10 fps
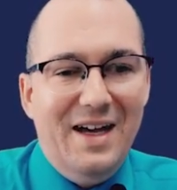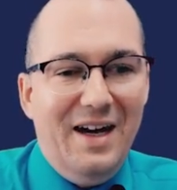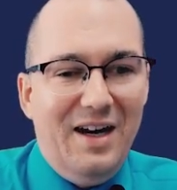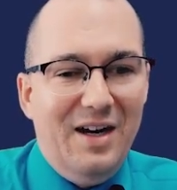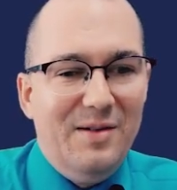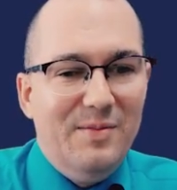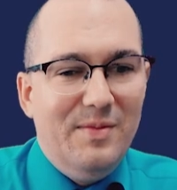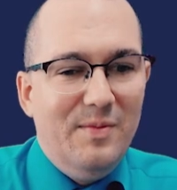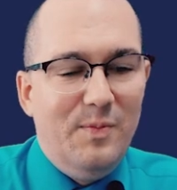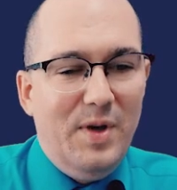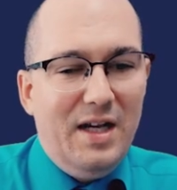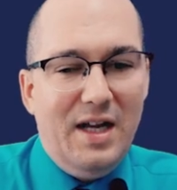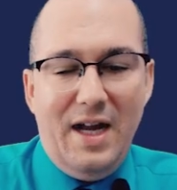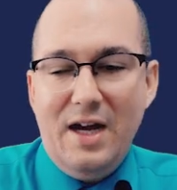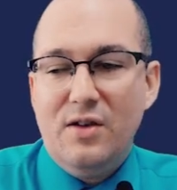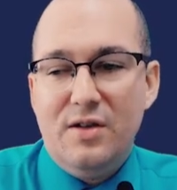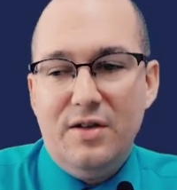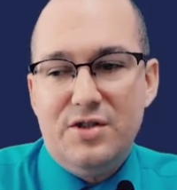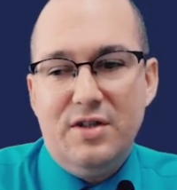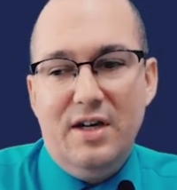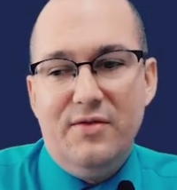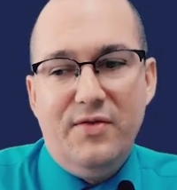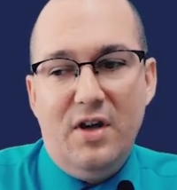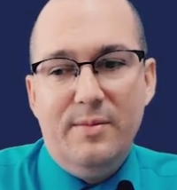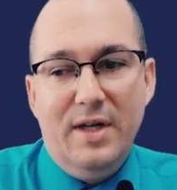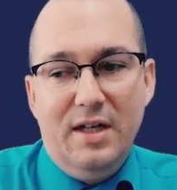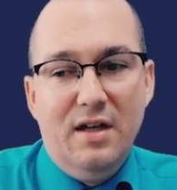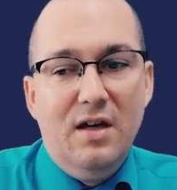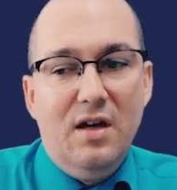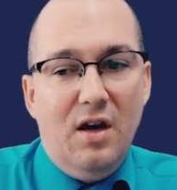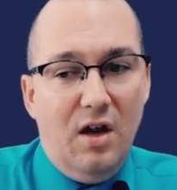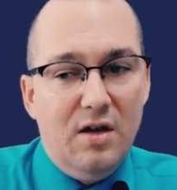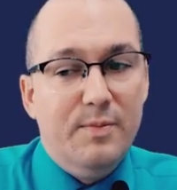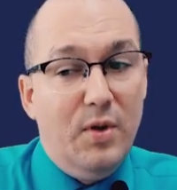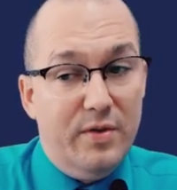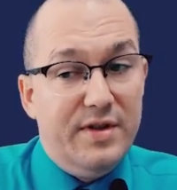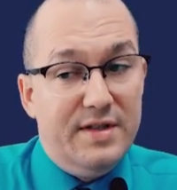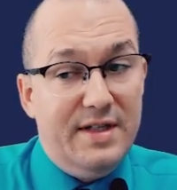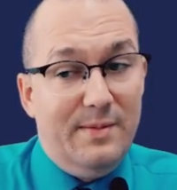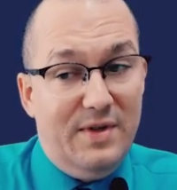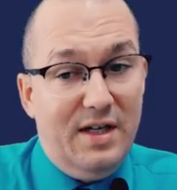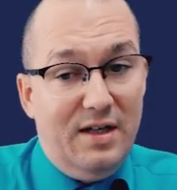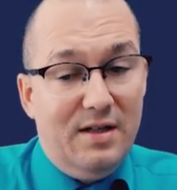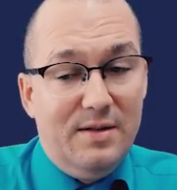But again, agriculture and farming are both the same thing.